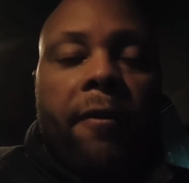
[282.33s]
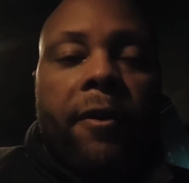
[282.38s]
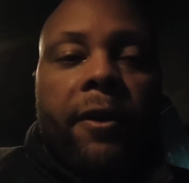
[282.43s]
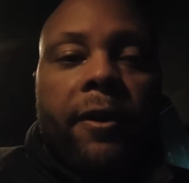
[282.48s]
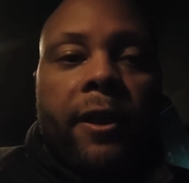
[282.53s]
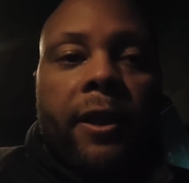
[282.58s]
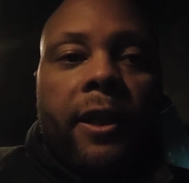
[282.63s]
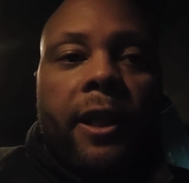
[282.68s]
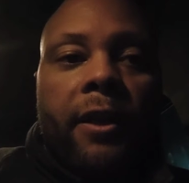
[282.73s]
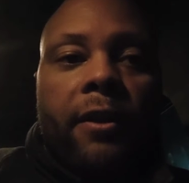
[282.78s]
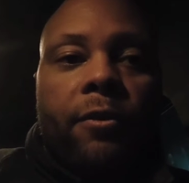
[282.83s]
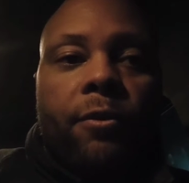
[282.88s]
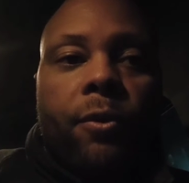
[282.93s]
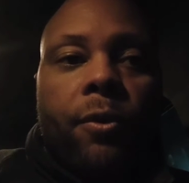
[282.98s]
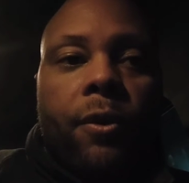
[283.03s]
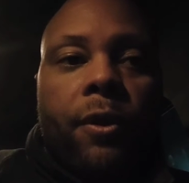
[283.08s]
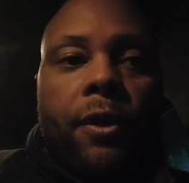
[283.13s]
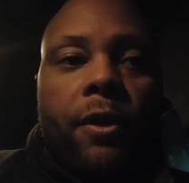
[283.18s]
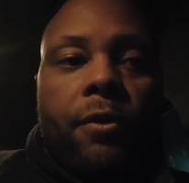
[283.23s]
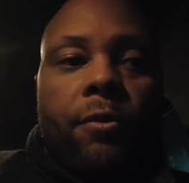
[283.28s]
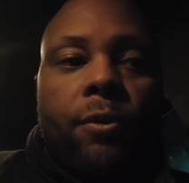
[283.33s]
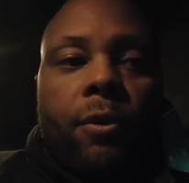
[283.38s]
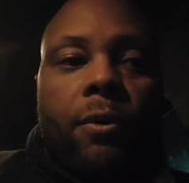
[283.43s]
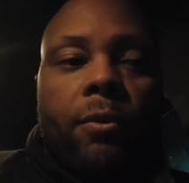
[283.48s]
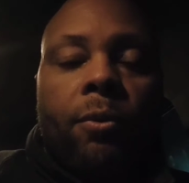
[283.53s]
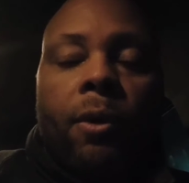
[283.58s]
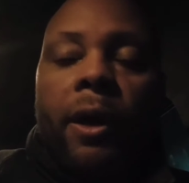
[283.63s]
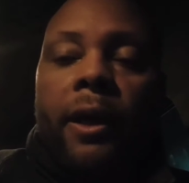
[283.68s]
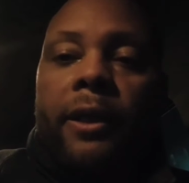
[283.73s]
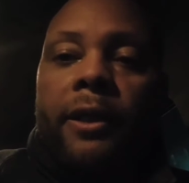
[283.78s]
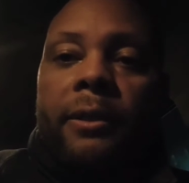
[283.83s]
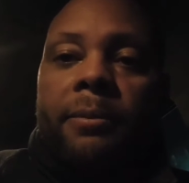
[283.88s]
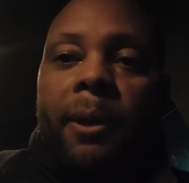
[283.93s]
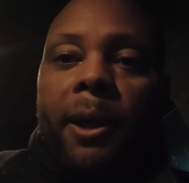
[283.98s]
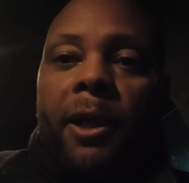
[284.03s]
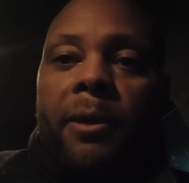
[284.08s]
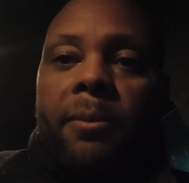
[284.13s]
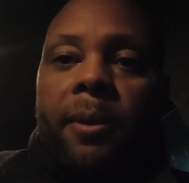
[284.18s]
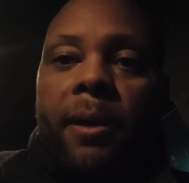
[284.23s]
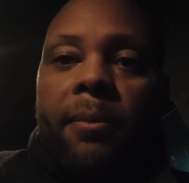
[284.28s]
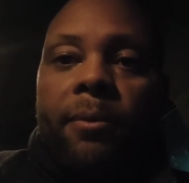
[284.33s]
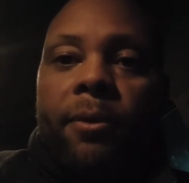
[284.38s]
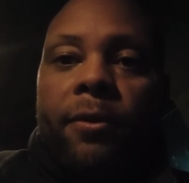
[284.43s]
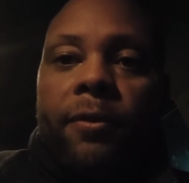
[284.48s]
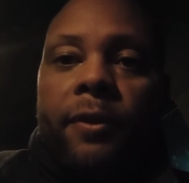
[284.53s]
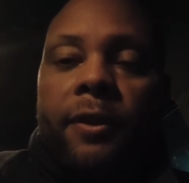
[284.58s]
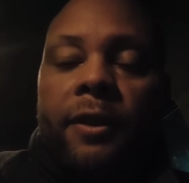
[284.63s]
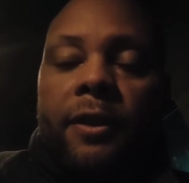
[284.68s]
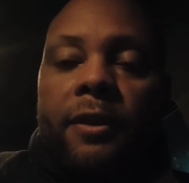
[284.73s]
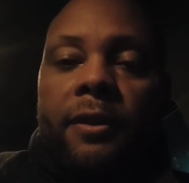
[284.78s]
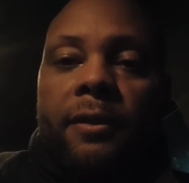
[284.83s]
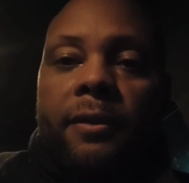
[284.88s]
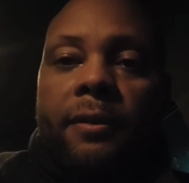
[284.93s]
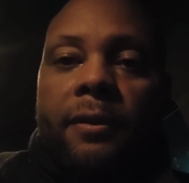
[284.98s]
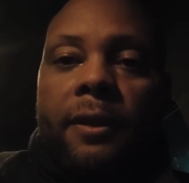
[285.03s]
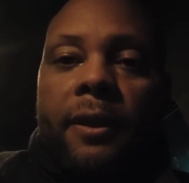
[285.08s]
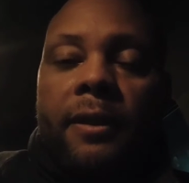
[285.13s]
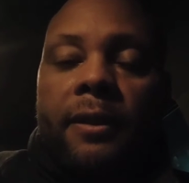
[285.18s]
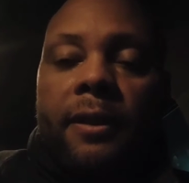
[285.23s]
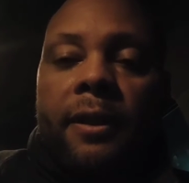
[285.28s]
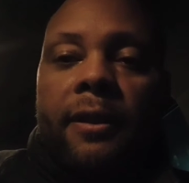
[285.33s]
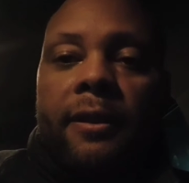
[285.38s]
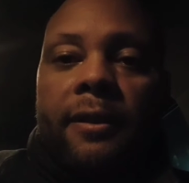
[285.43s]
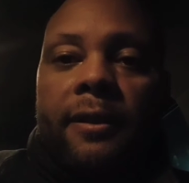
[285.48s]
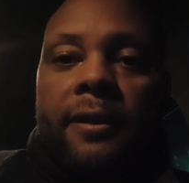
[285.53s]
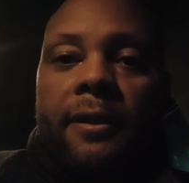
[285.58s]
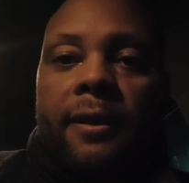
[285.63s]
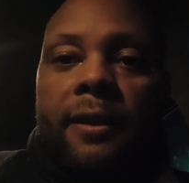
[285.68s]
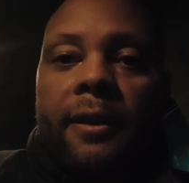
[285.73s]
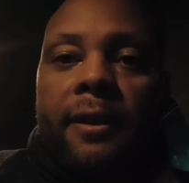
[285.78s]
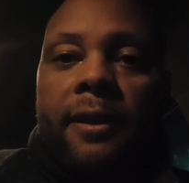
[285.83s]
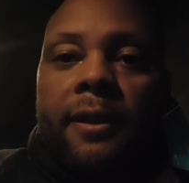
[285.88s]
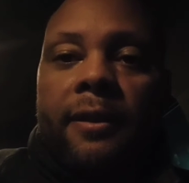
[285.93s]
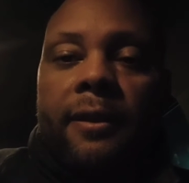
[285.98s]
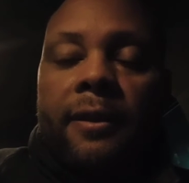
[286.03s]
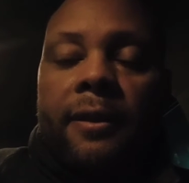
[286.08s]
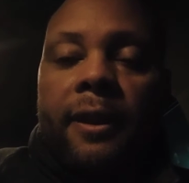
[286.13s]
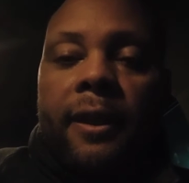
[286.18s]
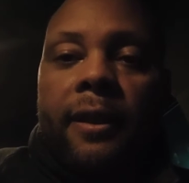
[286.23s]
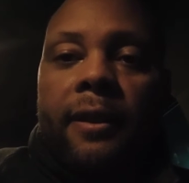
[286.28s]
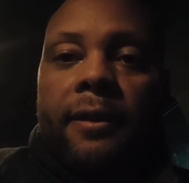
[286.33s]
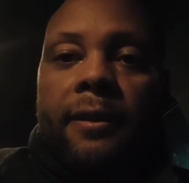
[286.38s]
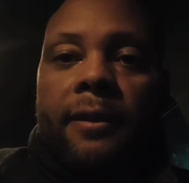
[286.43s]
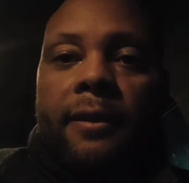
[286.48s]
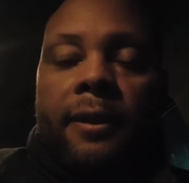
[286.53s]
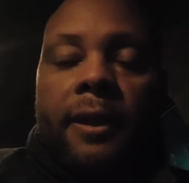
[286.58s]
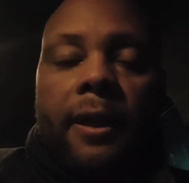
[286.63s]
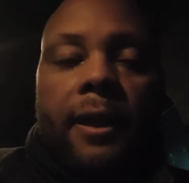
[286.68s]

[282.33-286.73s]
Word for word: everything that you you will want in a Spider-Man movie. This is this is it.